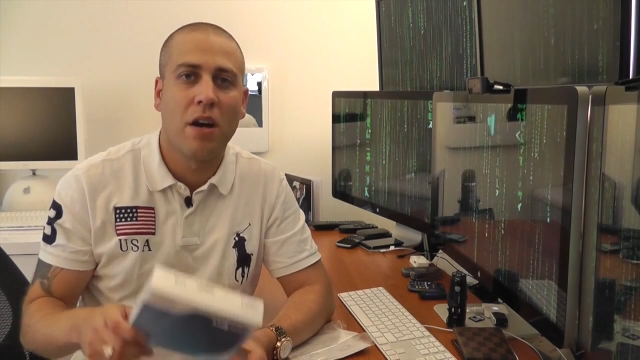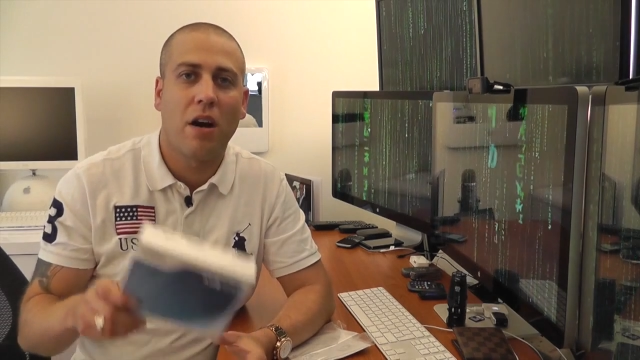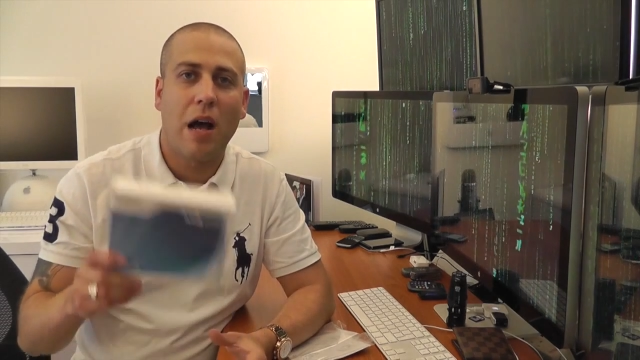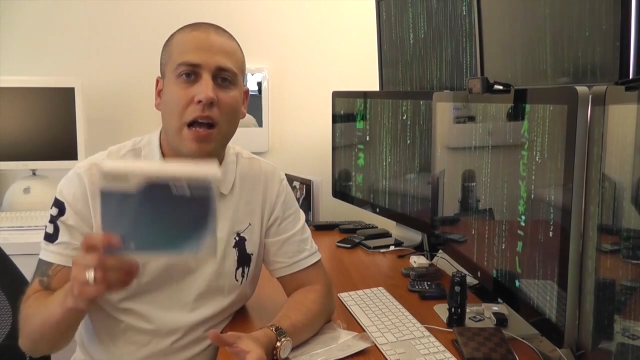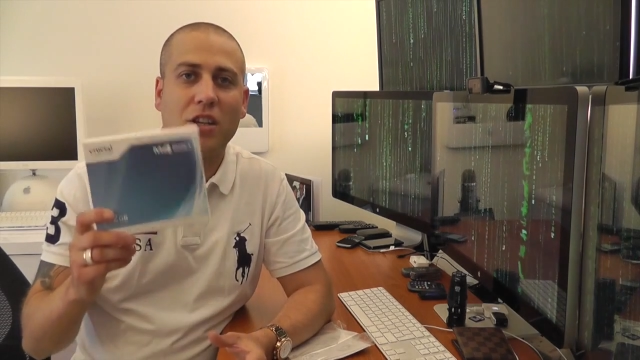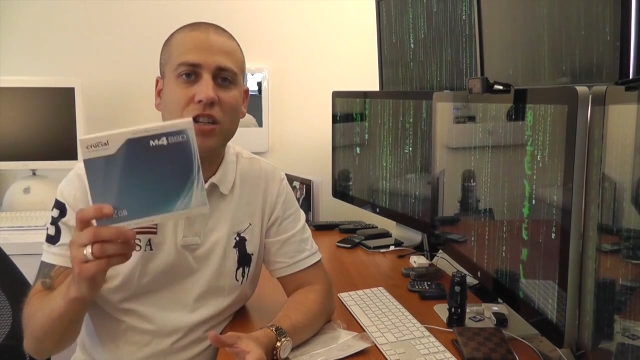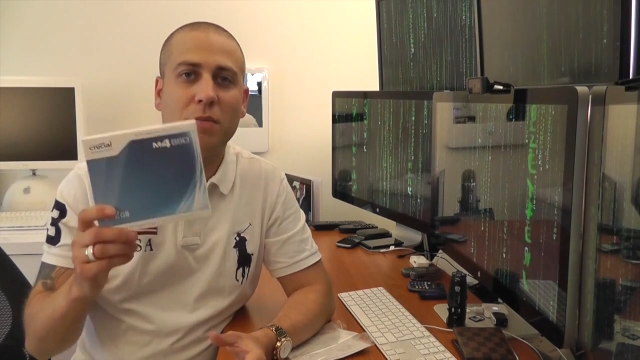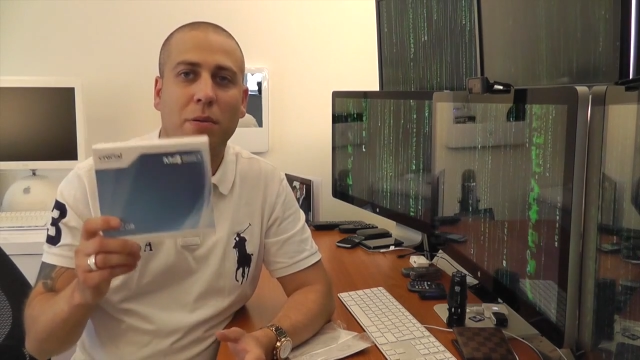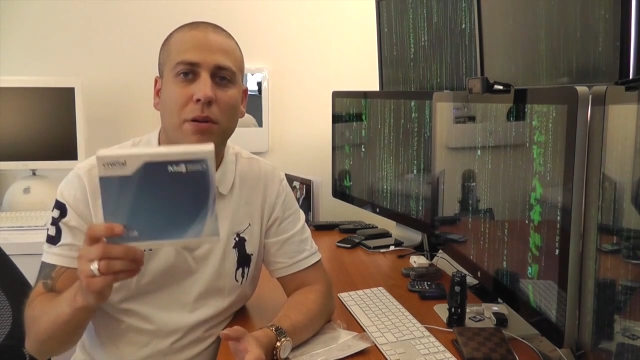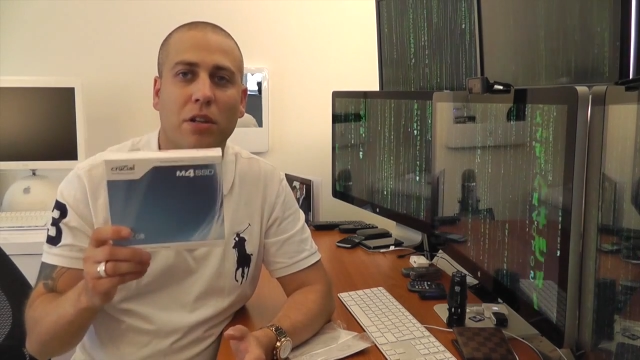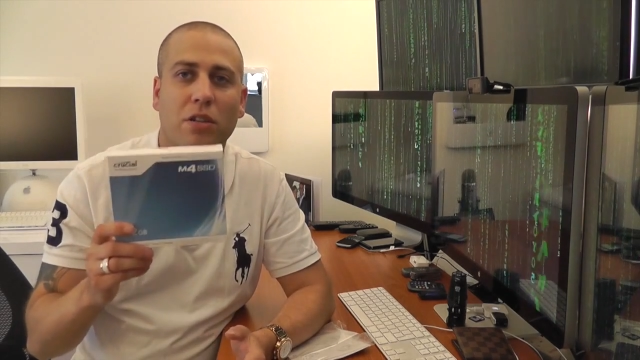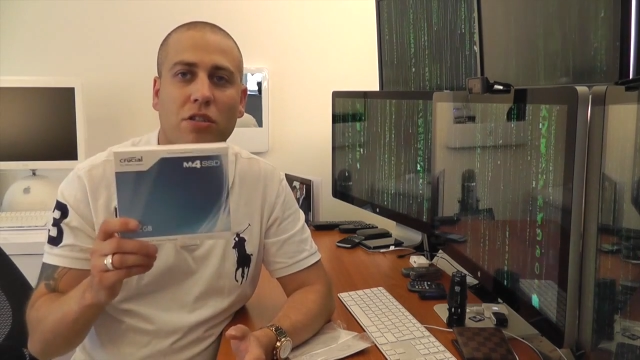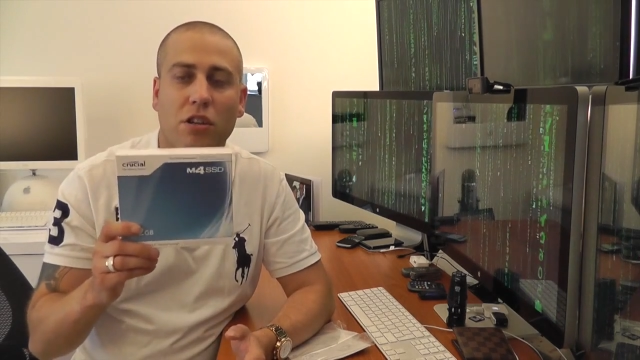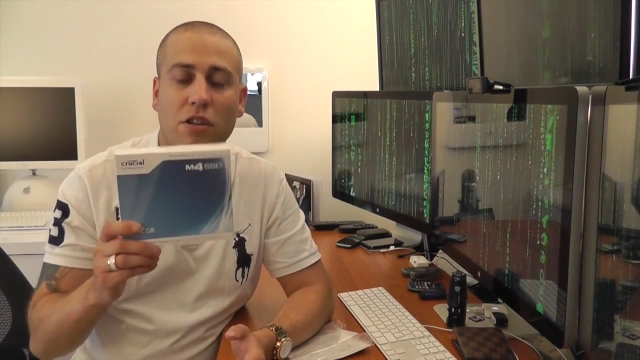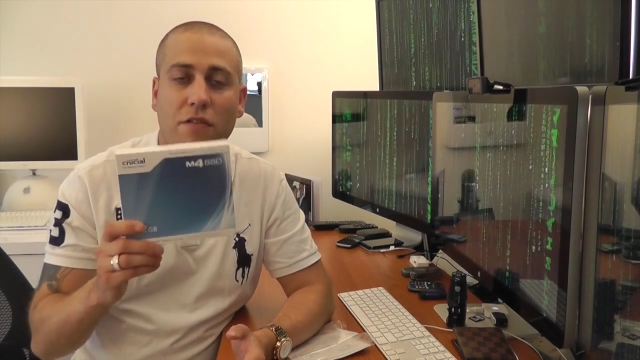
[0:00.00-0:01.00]
I actually put
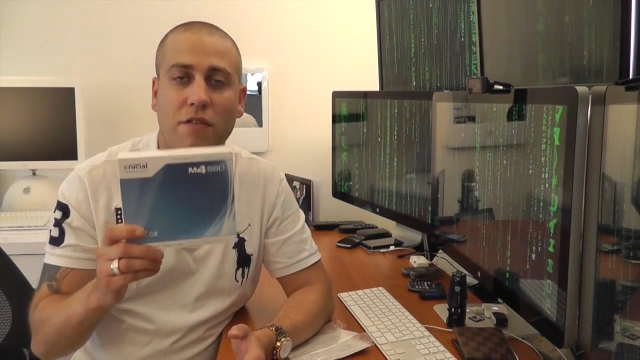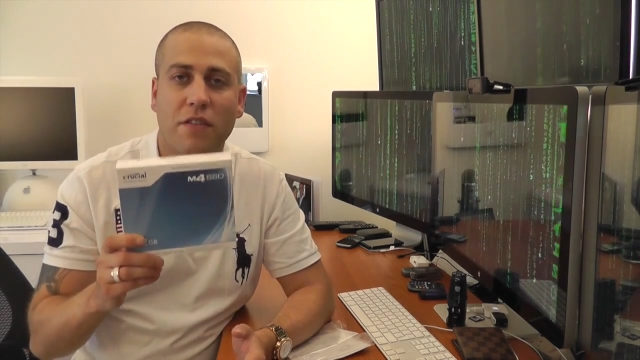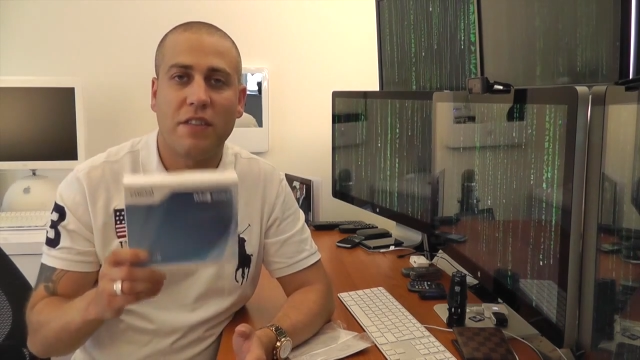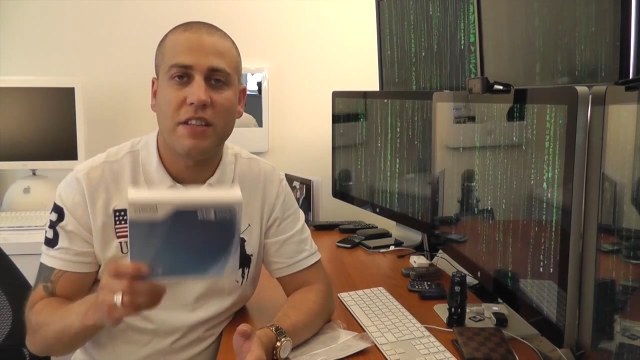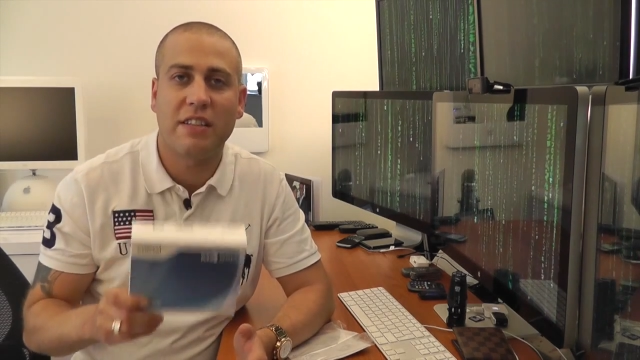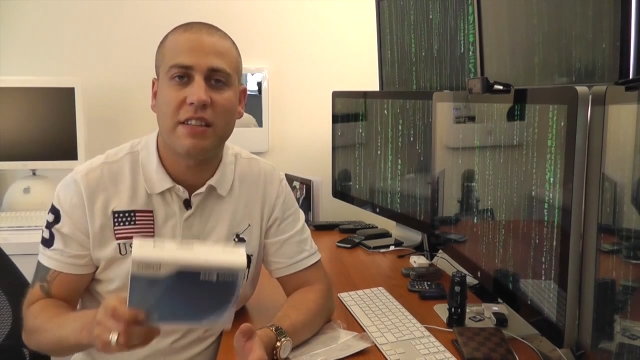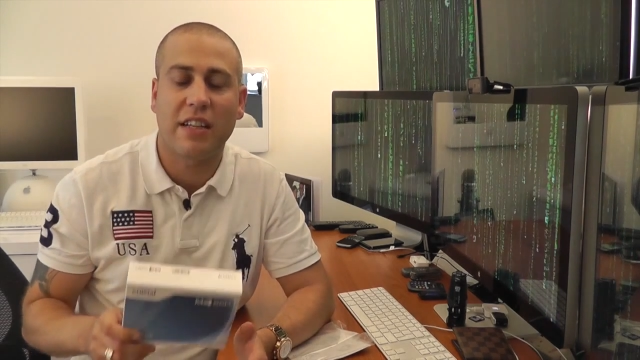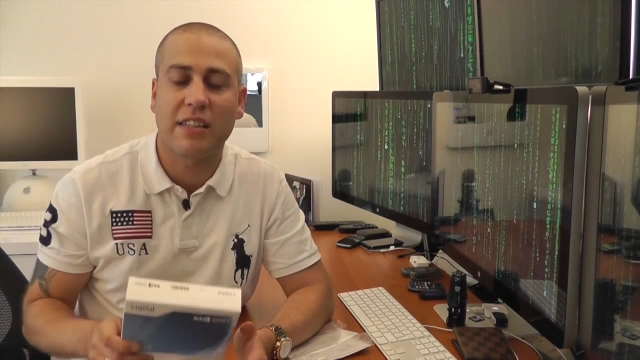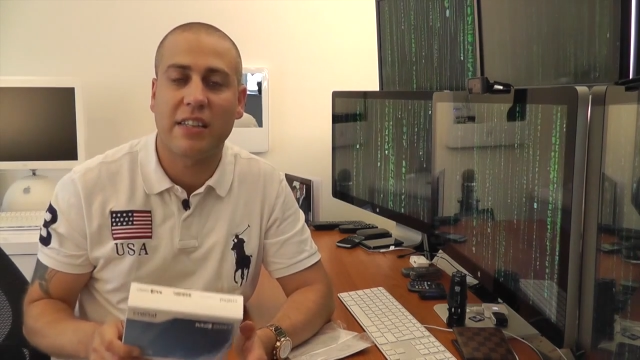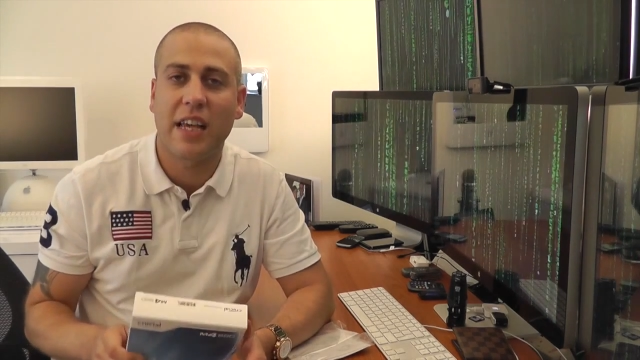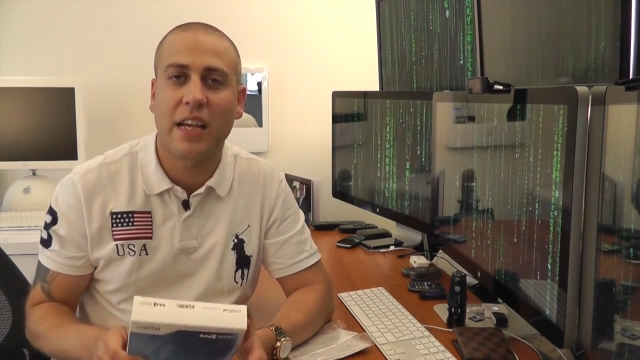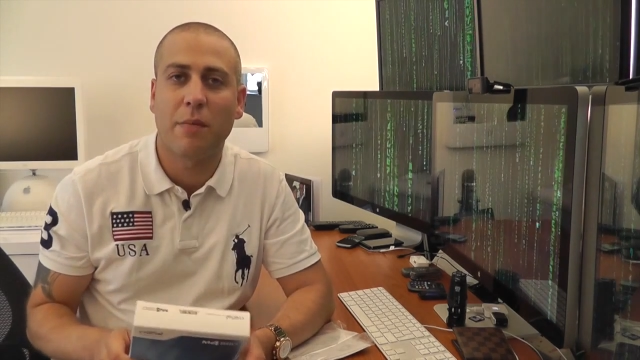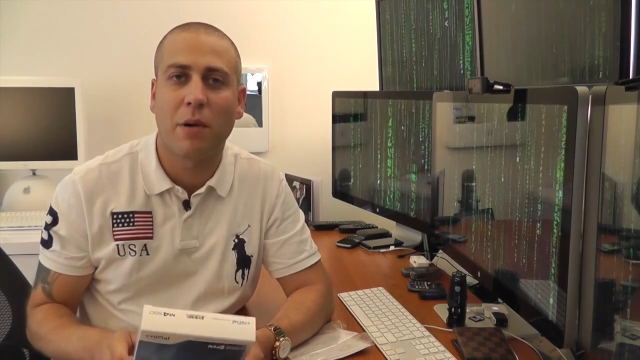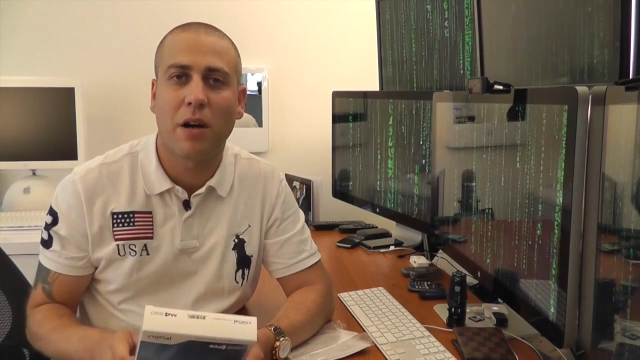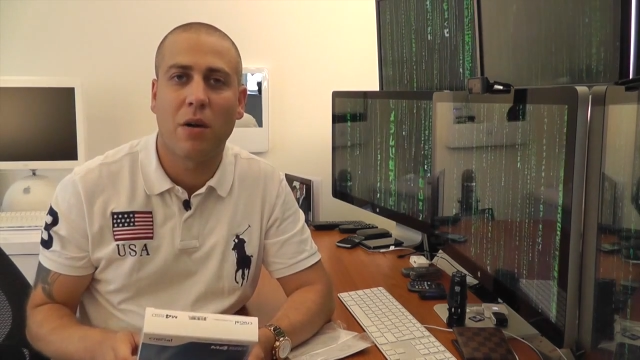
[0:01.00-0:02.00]
a
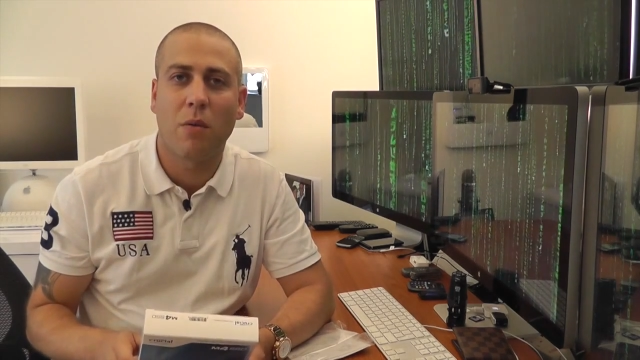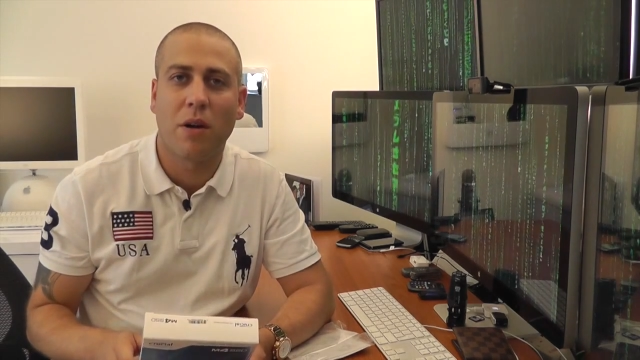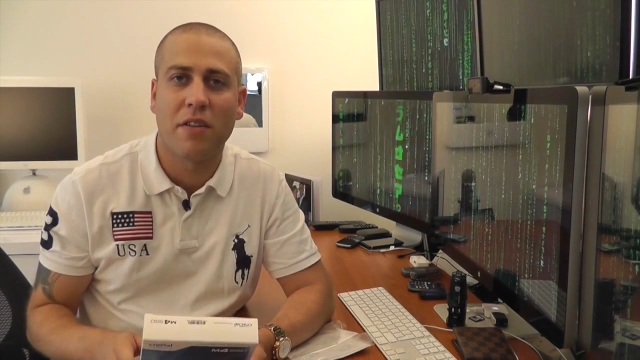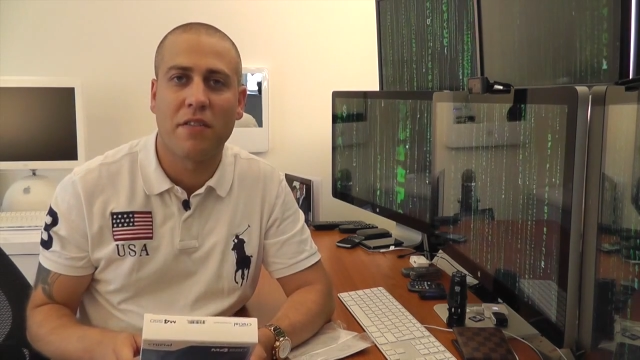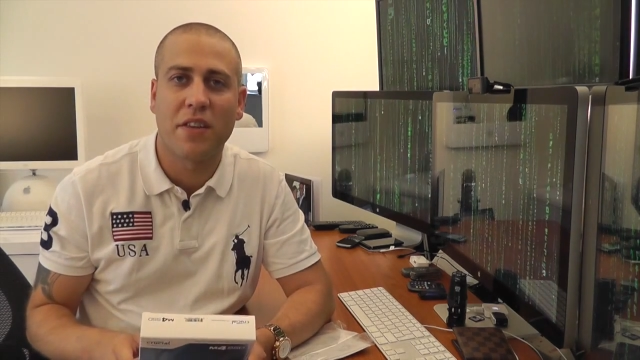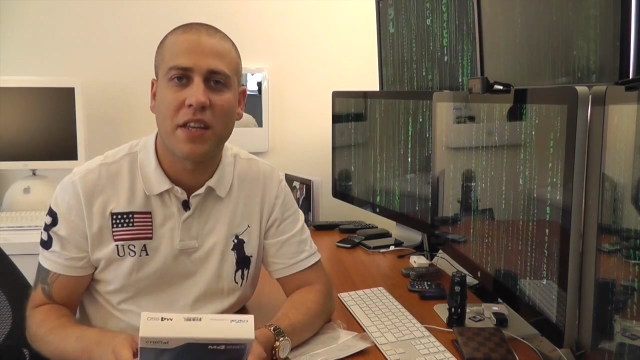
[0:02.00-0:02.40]
256GB one of